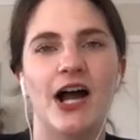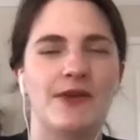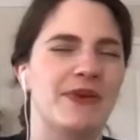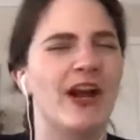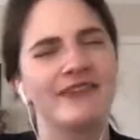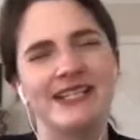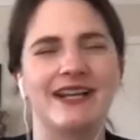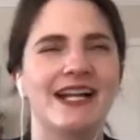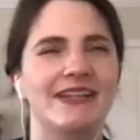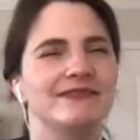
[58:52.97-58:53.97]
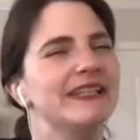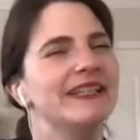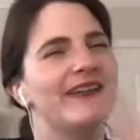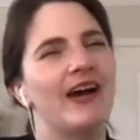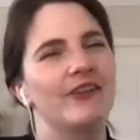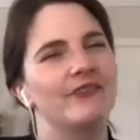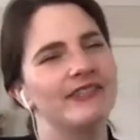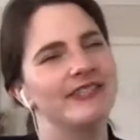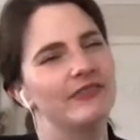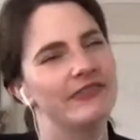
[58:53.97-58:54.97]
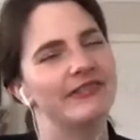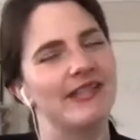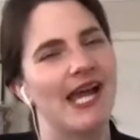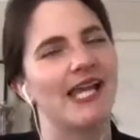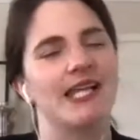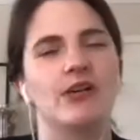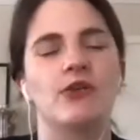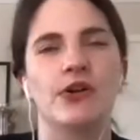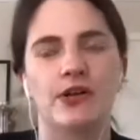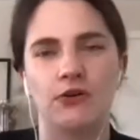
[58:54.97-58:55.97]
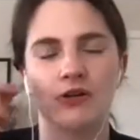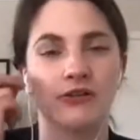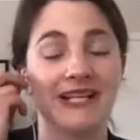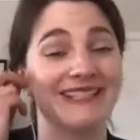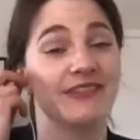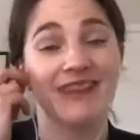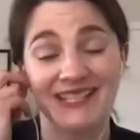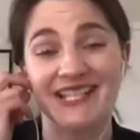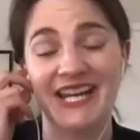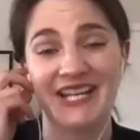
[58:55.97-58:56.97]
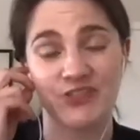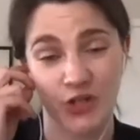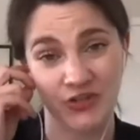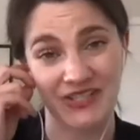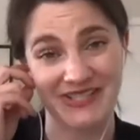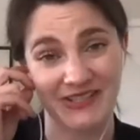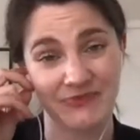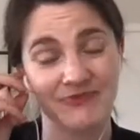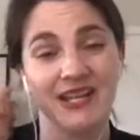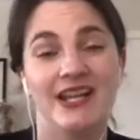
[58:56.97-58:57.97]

and we often kind of leave out of civil society, quote unquote, is investigative journalism.